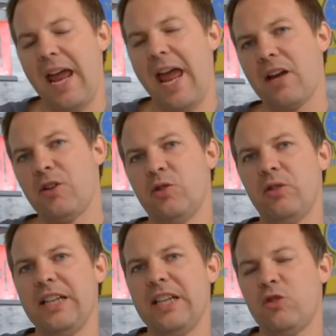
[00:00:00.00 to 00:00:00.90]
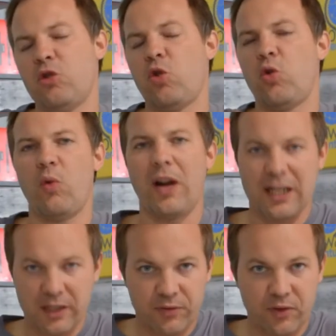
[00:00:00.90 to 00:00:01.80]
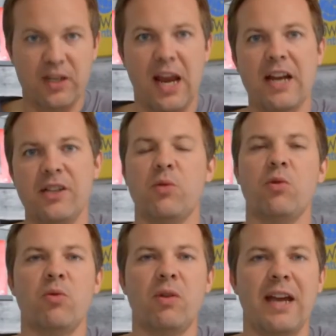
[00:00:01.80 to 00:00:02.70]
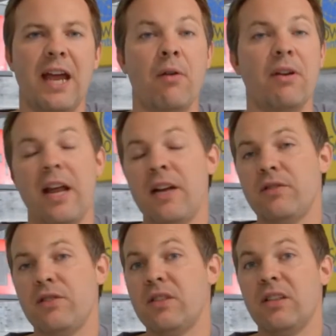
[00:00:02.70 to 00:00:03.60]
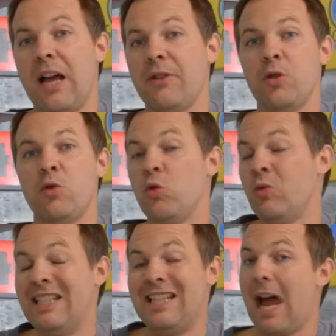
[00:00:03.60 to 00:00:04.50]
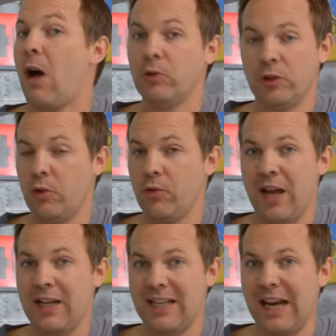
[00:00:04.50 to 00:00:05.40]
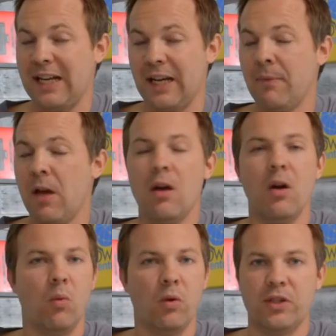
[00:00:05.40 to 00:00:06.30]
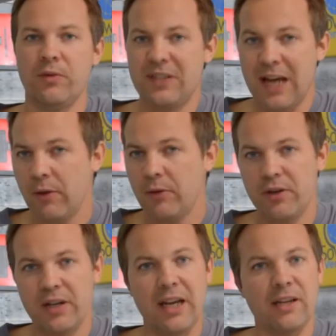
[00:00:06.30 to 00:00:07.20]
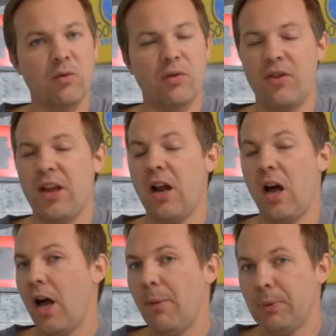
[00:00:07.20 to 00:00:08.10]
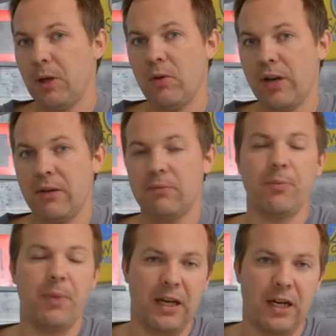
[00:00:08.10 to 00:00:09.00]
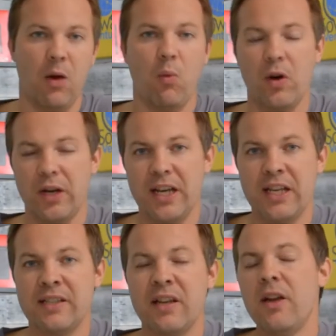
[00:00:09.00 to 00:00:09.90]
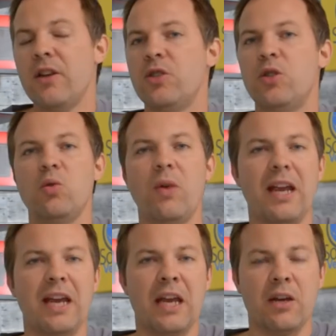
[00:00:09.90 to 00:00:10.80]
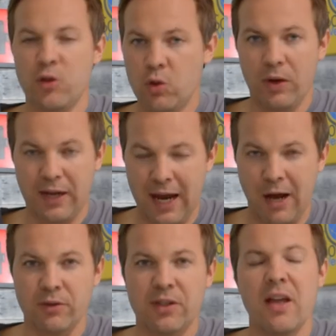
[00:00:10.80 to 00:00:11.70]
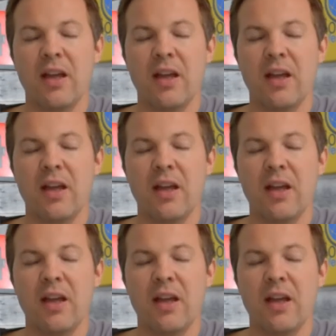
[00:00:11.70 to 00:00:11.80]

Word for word: actually transfer data to a new account. It actually just allows you to download that data. Once you've downloaded it, you can then upload it, depending on what it is, to a new account.